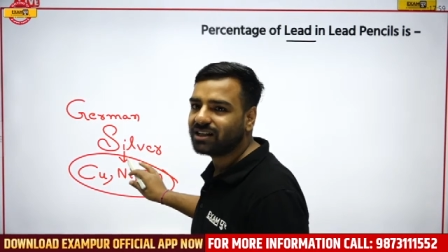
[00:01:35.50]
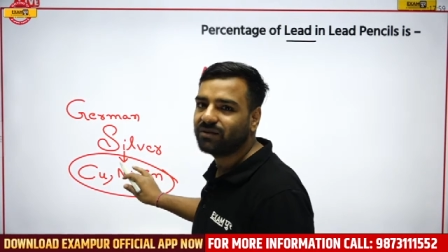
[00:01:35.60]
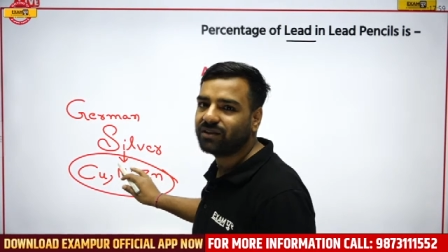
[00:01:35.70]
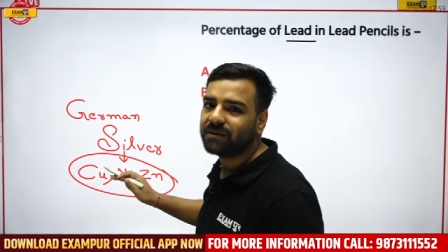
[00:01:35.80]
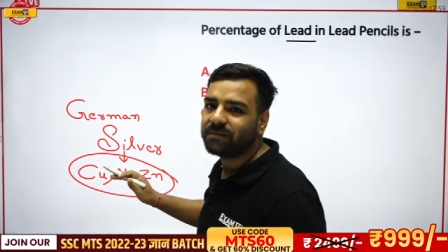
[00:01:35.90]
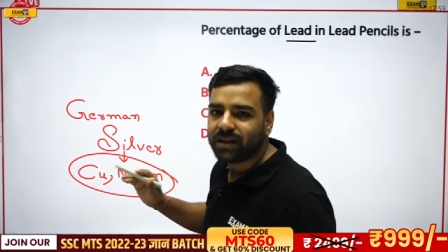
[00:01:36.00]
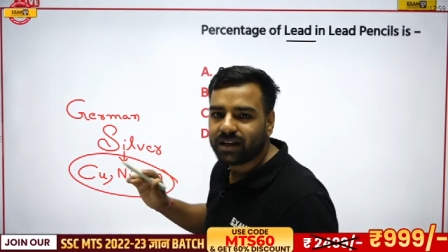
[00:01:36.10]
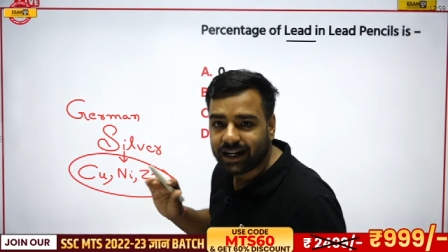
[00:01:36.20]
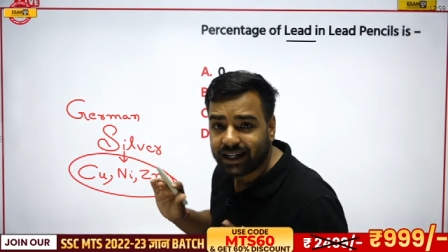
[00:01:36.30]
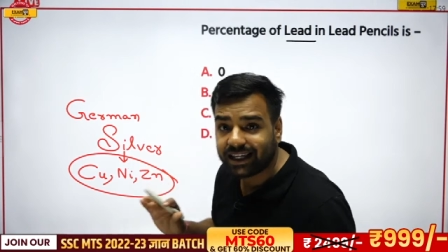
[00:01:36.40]
is no such
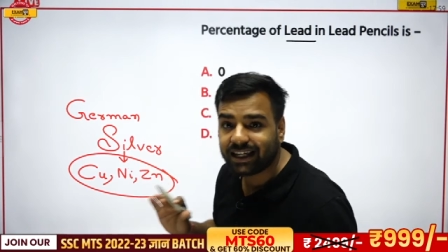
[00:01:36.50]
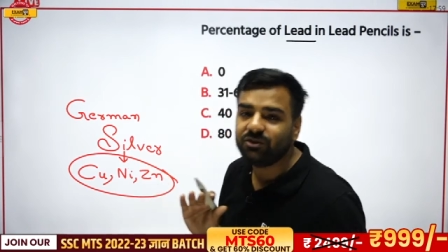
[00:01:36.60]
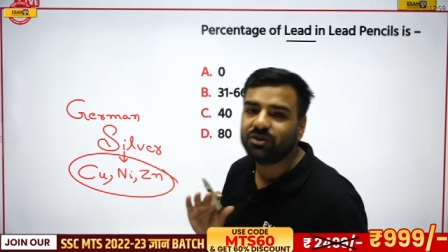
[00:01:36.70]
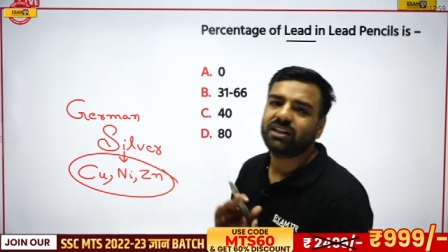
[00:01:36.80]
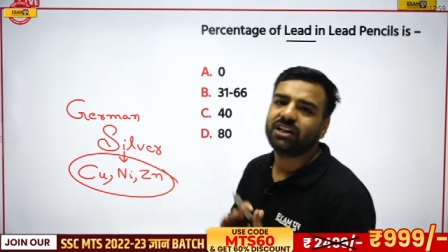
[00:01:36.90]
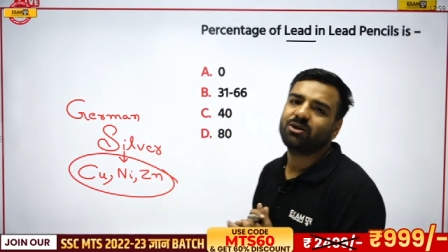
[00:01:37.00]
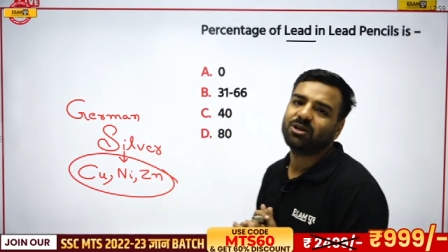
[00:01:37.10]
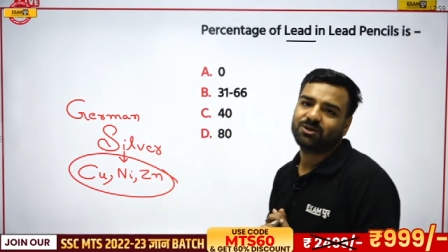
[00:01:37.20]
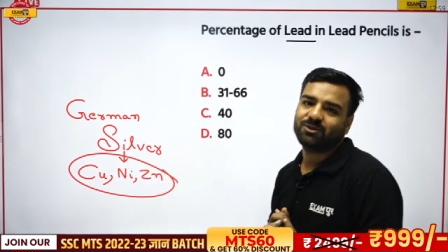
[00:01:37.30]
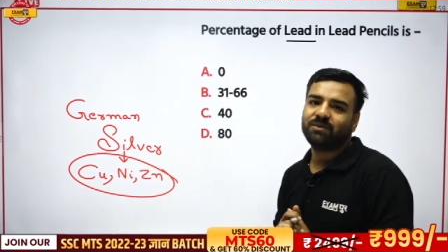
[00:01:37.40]
silver. And I
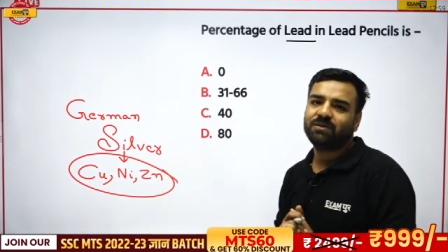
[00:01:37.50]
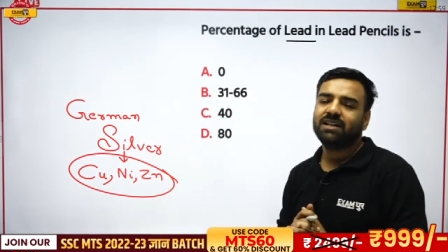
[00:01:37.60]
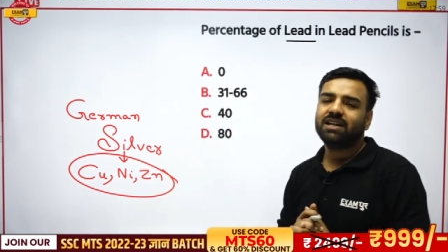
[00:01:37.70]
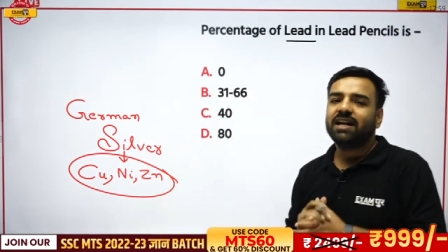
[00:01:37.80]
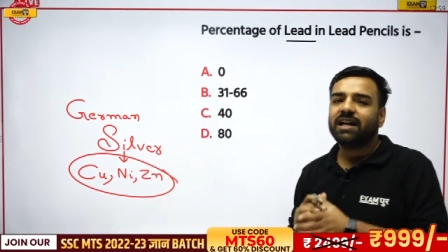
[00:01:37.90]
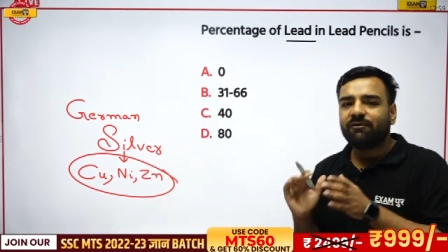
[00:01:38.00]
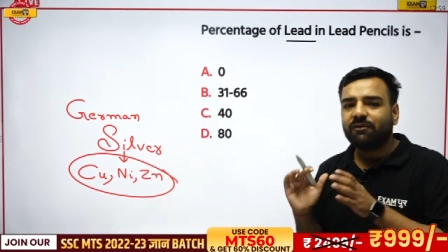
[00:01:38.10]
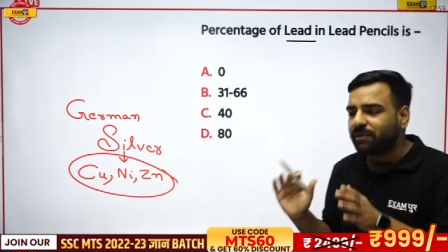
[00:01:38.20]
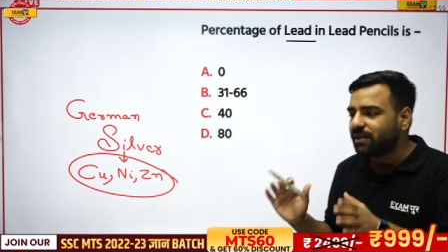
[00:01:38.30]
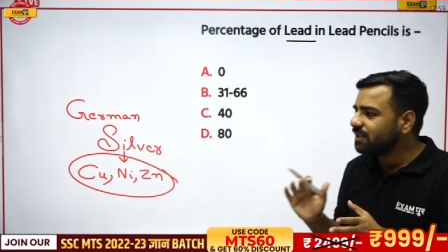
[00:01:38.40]
gave you the trick also.
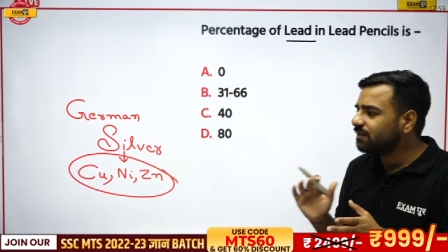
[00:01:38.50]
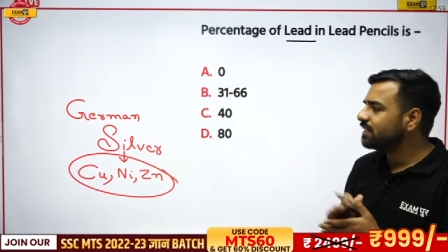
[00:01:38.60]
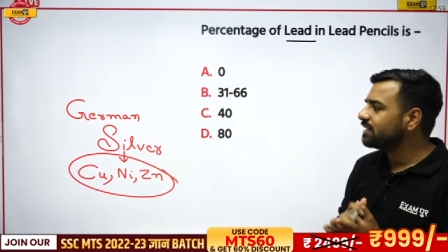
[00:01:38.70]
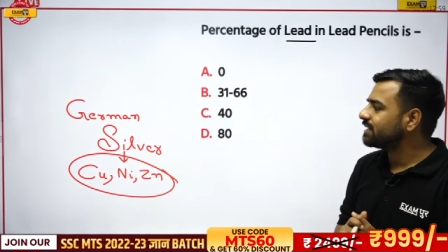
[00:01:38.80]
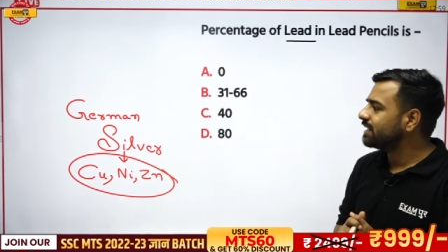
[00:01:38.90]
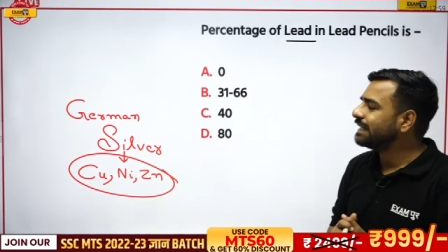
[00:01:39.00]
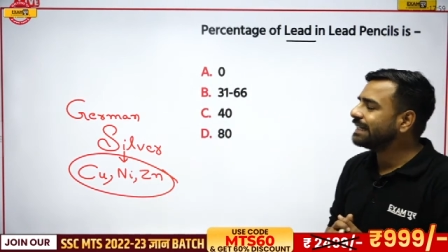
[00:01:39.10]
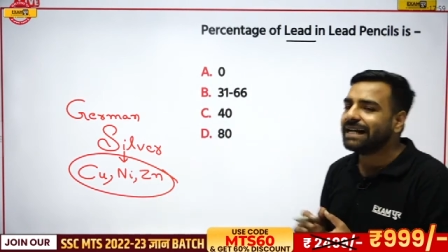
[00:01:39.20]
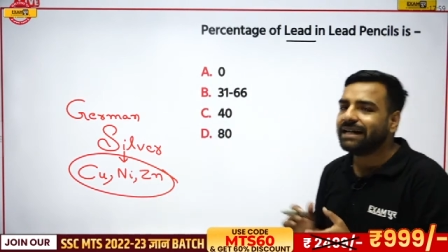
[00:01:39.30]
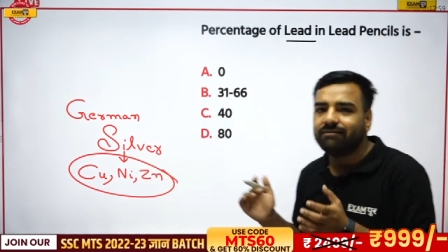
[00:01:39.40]
If a person will